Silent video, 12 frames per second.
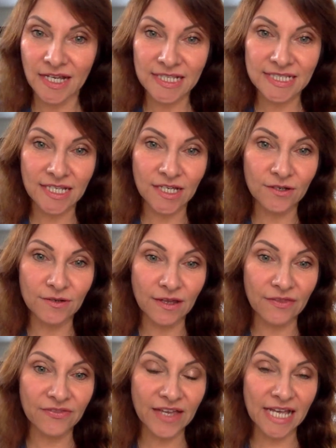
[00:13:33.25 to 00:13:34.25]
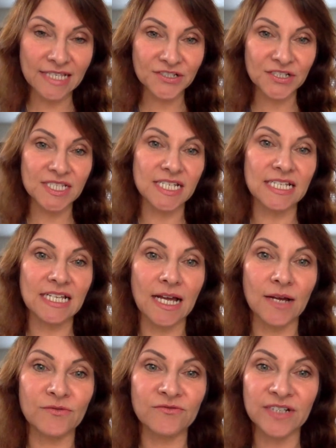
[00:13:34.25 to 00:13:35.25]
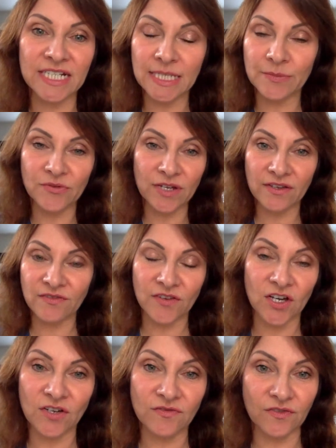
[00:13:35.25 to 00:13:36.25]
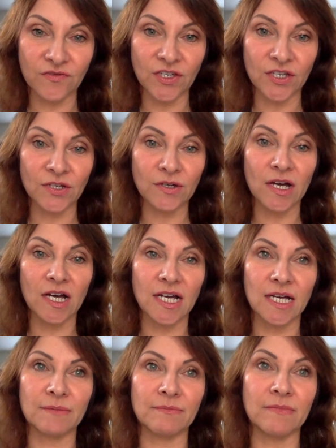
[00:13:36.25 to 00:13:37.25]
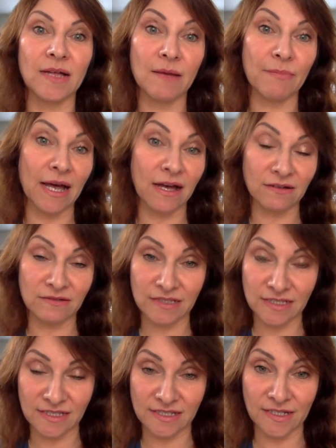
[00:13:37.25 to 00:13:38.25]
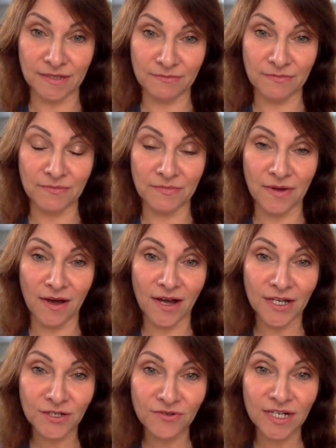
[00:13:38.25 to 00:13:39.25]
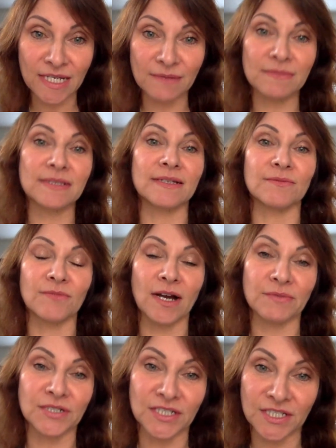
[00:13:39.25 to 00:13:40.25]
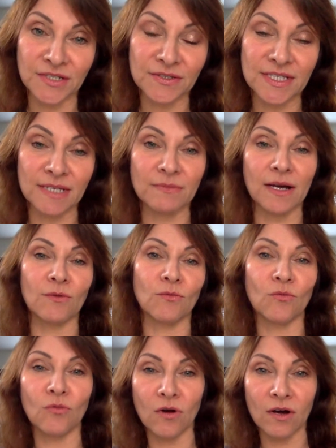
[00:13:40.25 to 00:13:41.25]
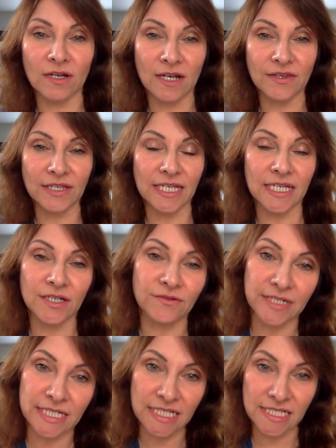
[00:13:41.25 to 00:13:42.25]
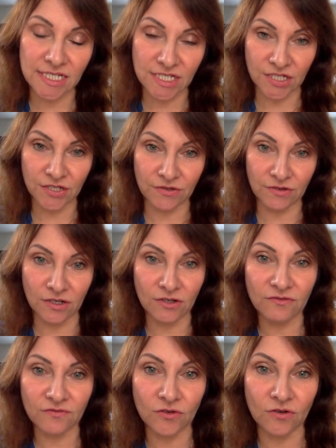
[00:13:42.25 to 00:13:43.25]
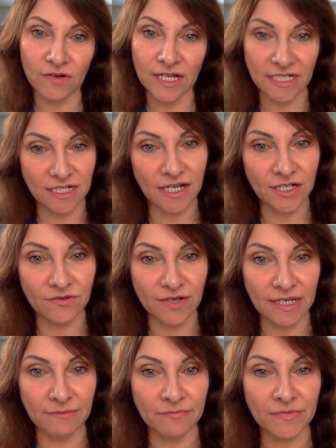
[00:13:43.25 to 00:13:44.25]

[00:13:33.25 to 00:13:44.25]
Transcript: So that's just a really brief overview about some eye creams and why we should use them, and what are the key ingredients to look for in an eye cream.